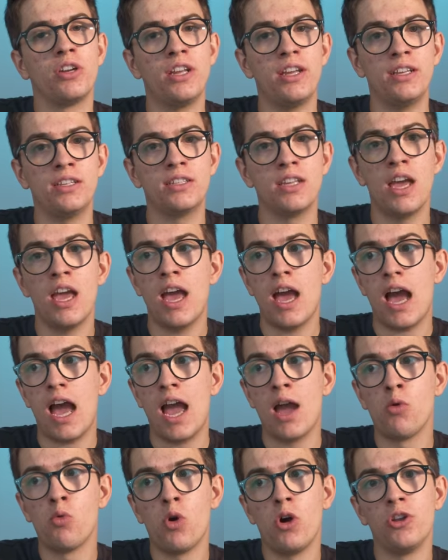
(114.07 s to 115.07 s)
this,
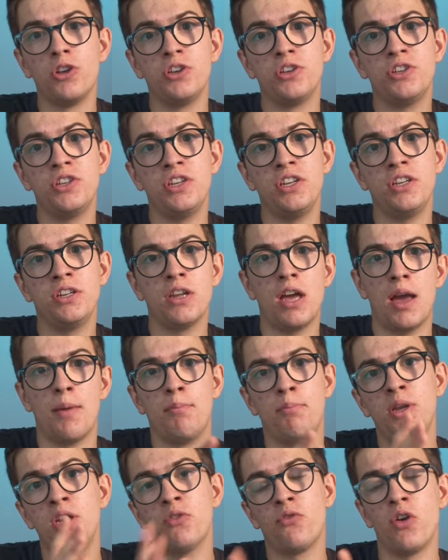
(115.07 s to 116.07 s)
I wanted a
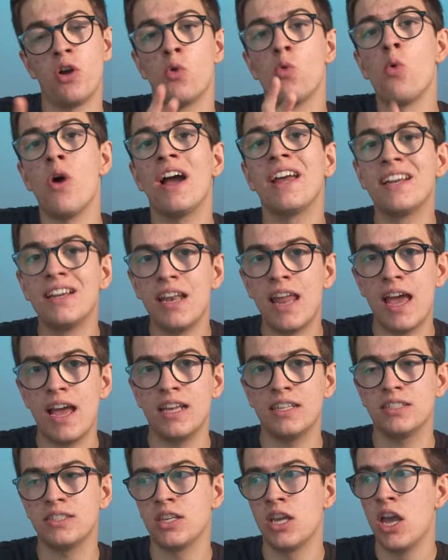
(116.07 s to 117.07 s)
bit of a wide
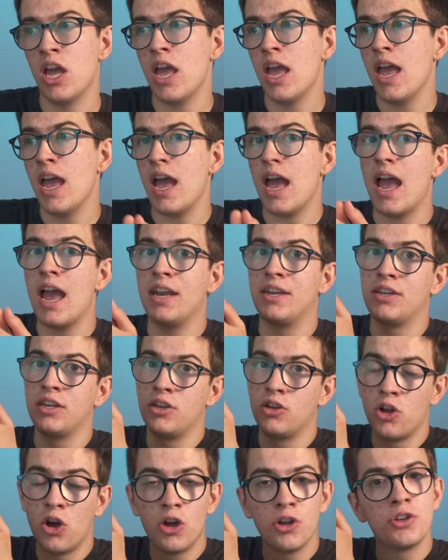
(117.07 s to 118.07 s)
lens at a
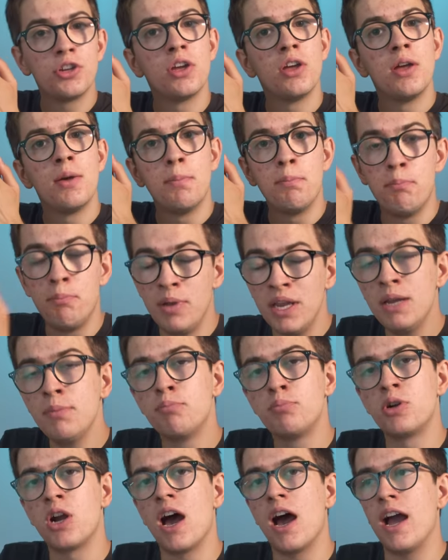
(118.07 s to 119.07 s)
not
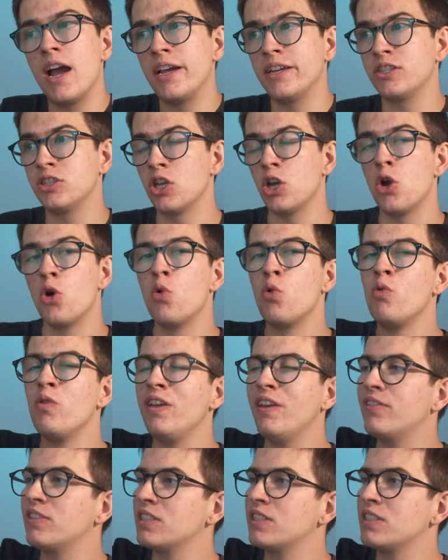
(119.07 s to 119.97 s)
big price with